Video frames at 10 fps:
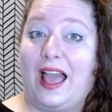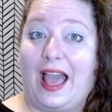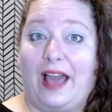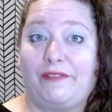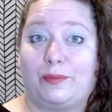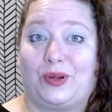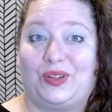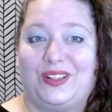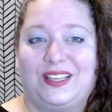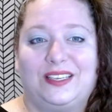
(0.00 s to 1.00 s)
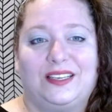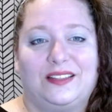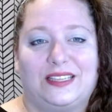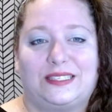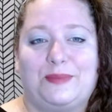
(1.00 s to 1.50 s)
Affable.
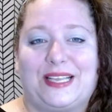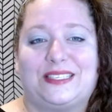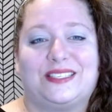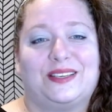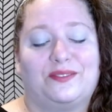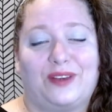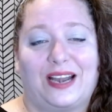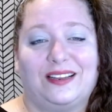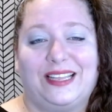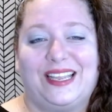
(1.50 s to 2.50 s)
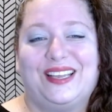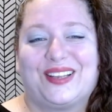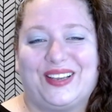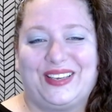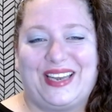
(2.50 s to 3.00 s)
This means friendly,
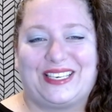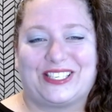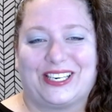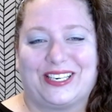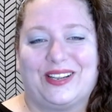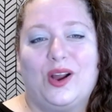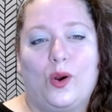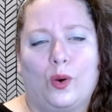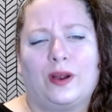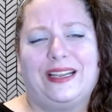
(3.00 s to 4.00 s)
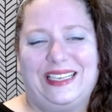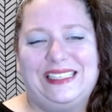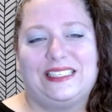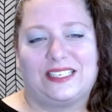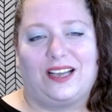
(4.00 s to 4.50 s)
good-natured, or
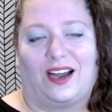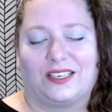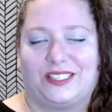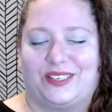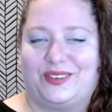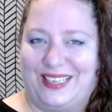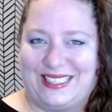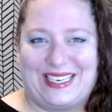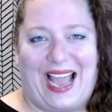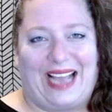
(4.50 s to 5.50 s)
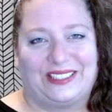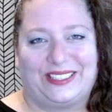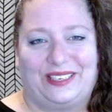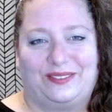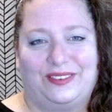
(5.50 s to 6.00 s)
easy to talk to. It's an
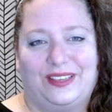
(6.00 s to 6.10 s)
adjective.